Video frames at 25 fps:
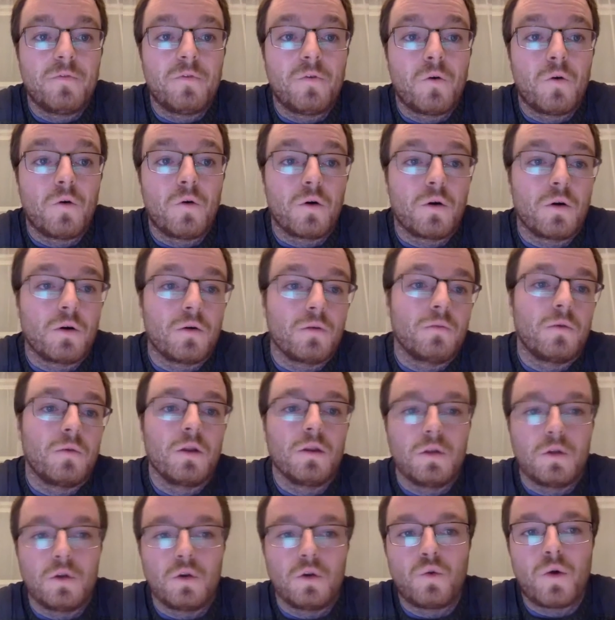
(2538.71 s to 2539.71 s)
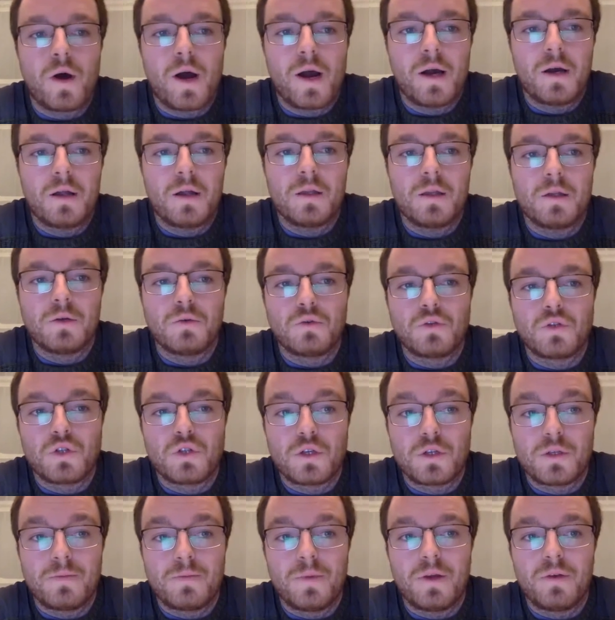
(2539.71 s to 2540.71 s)
For a little while, it was
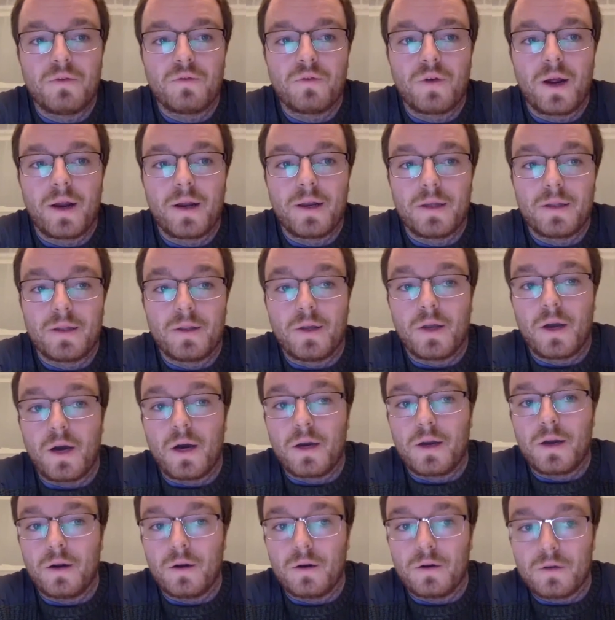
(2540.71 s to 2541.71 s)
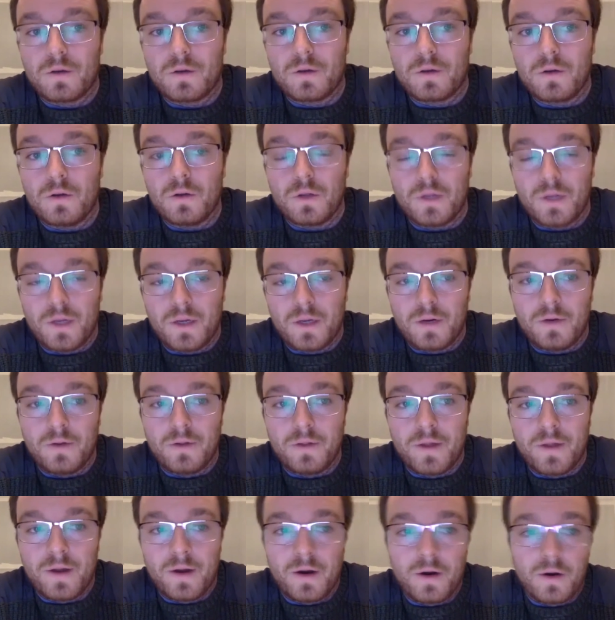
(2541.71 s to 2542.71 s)
just me writing the odd article here and
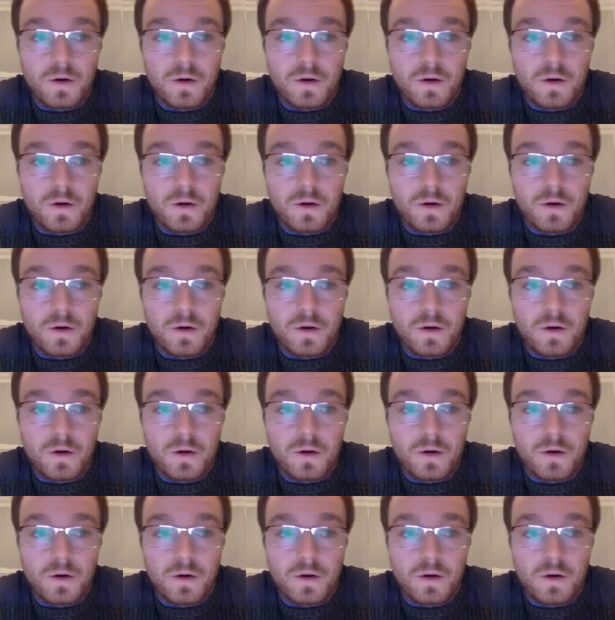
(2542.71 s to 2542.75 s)
there,